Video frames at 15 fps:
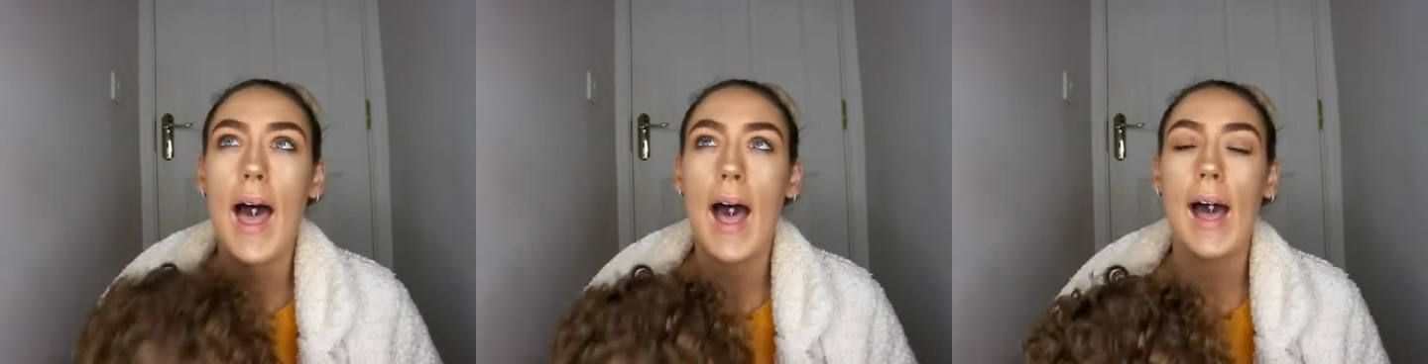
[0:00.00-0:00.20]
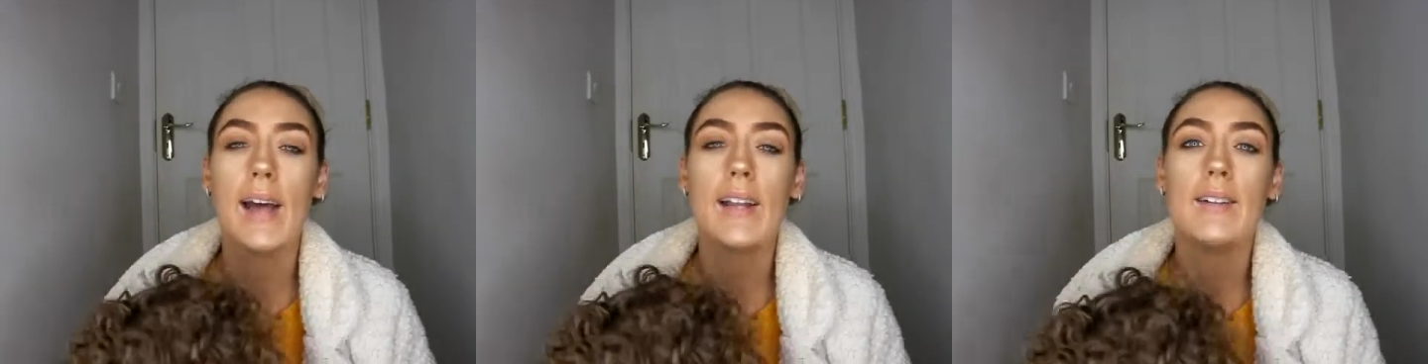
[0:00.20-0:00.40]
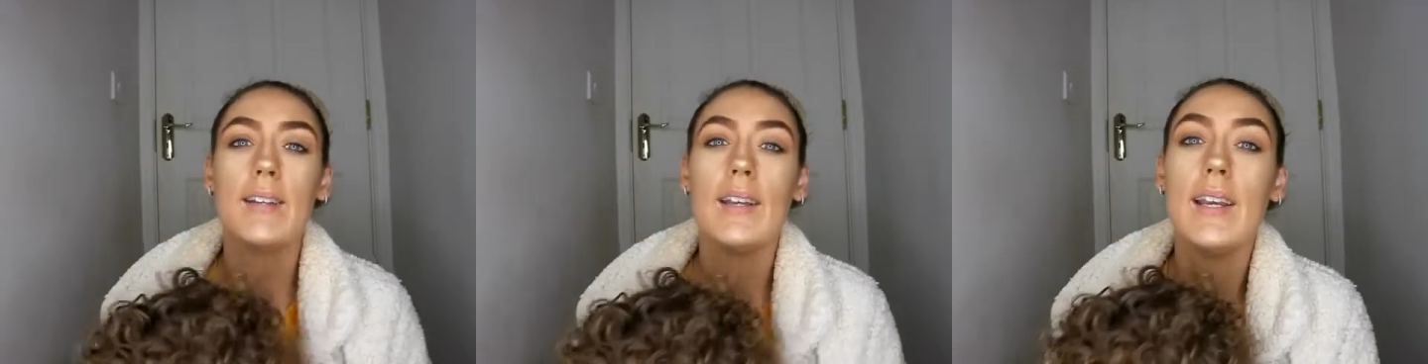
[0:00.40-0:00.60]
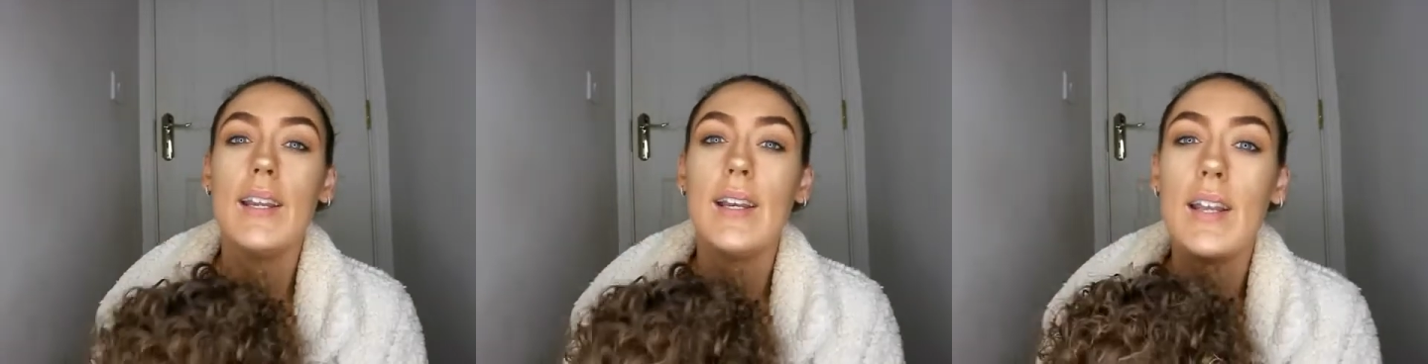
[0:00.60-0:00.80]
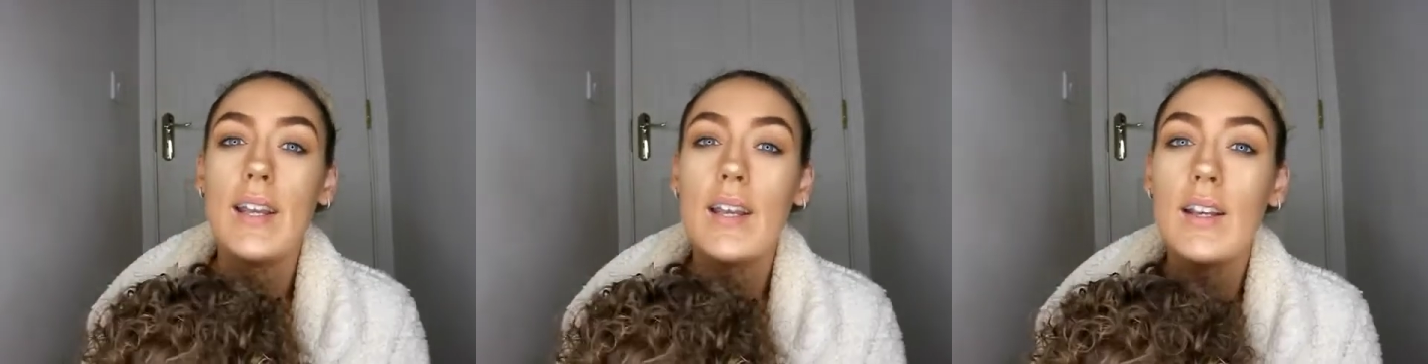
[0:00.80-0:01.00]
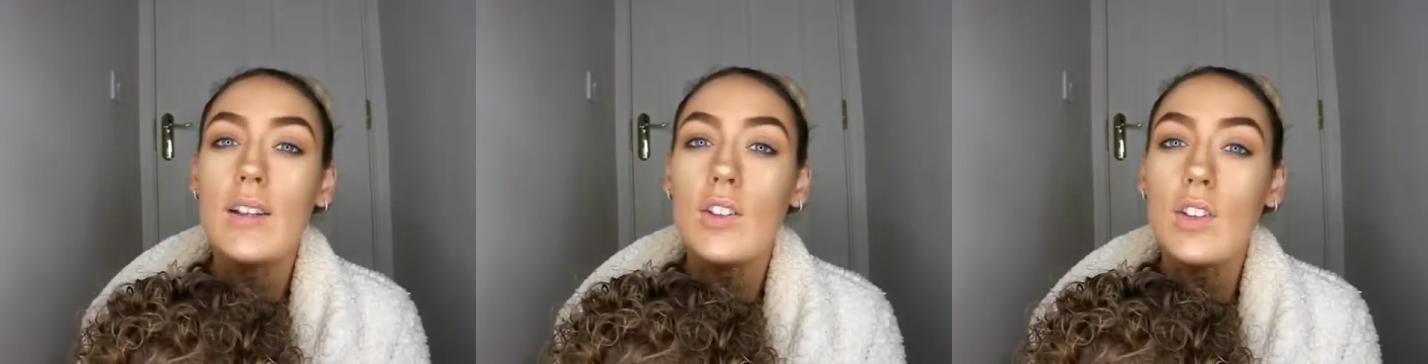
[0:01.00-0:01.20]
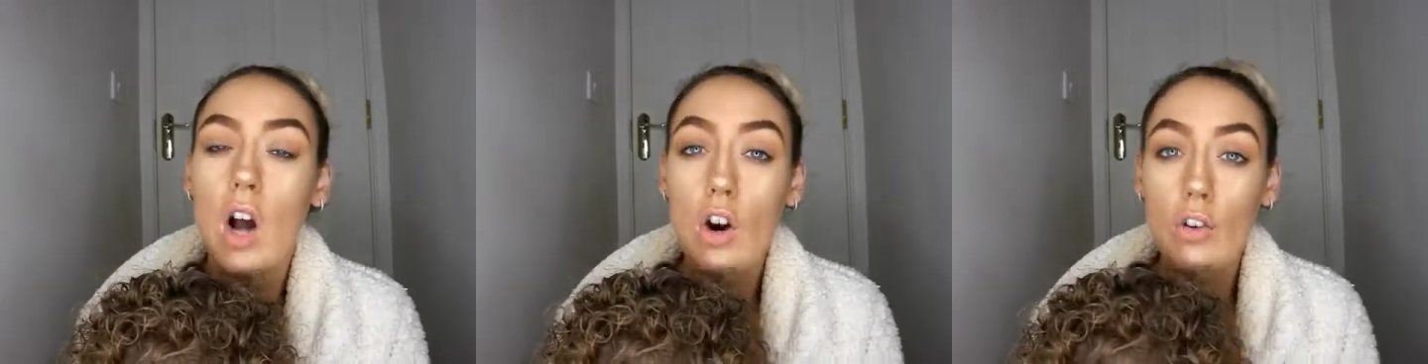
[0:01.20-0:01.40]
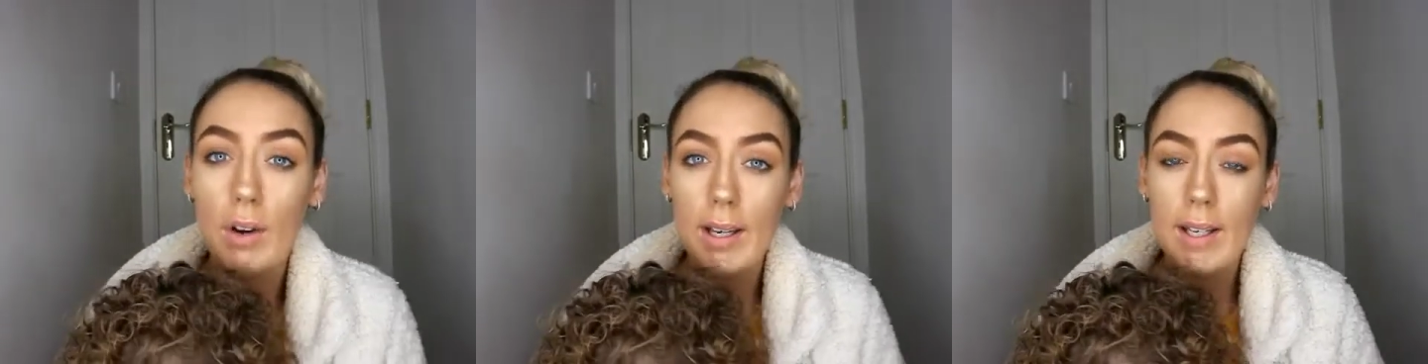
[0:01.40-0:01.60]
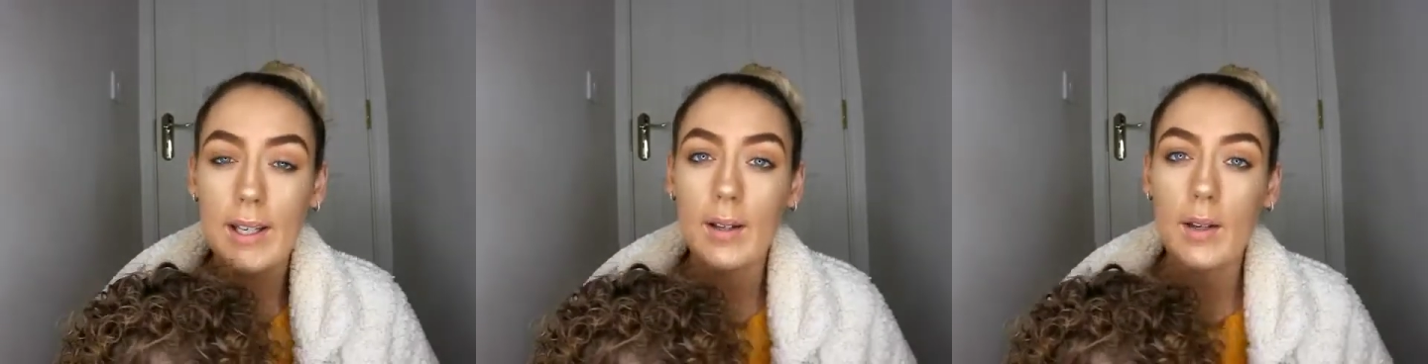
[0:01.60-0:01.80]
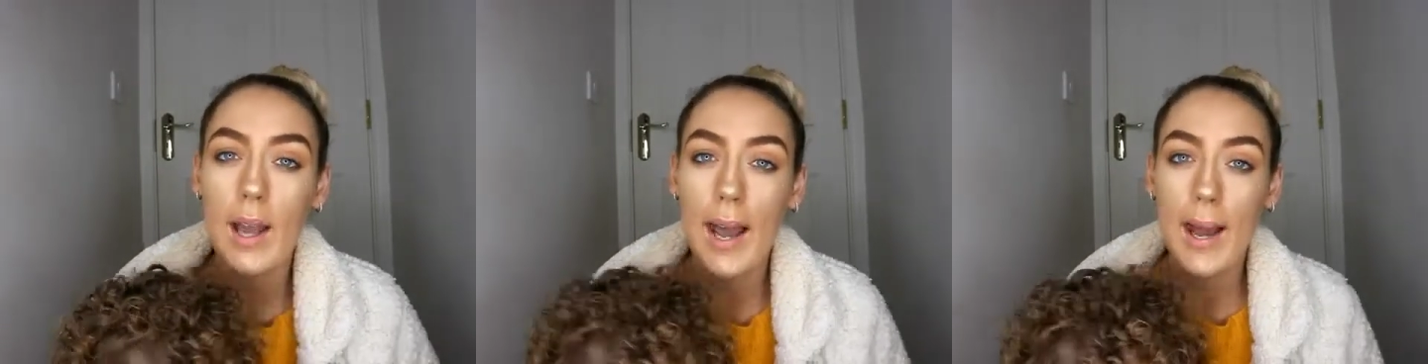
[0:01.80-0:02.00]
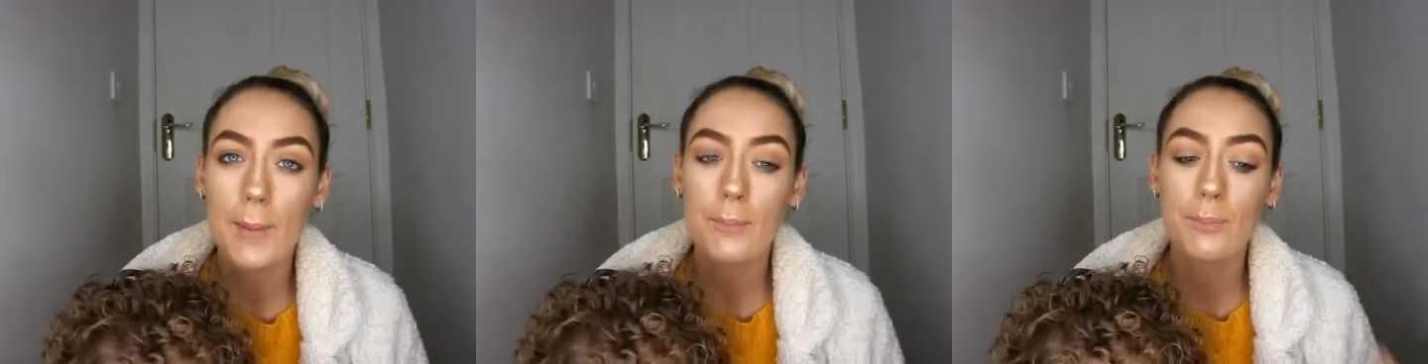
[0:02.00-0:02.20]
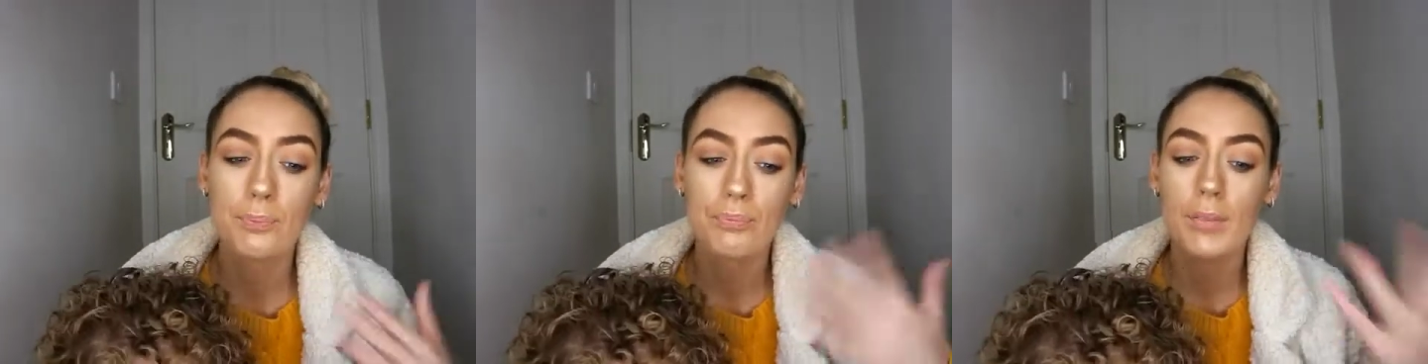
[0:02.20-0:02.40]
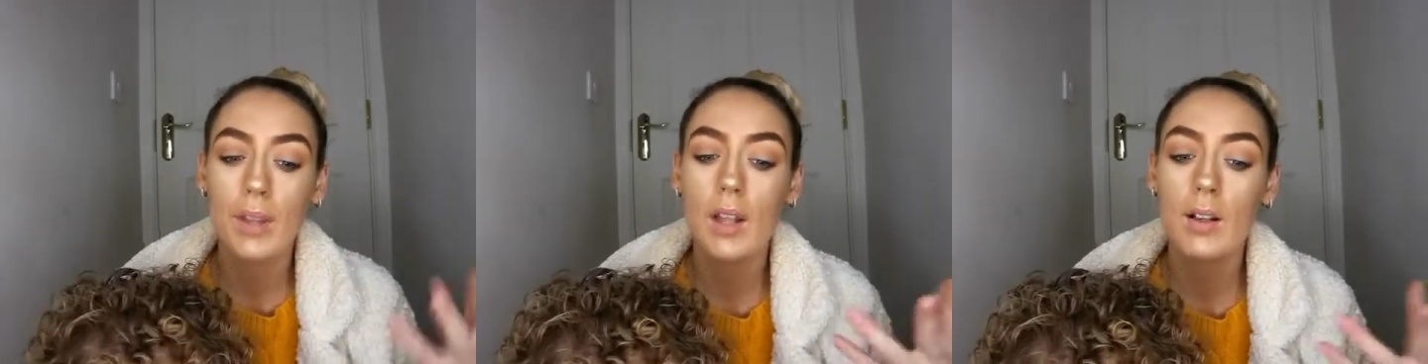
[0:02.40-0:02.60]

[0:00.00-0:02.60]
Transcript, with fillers: and it is already um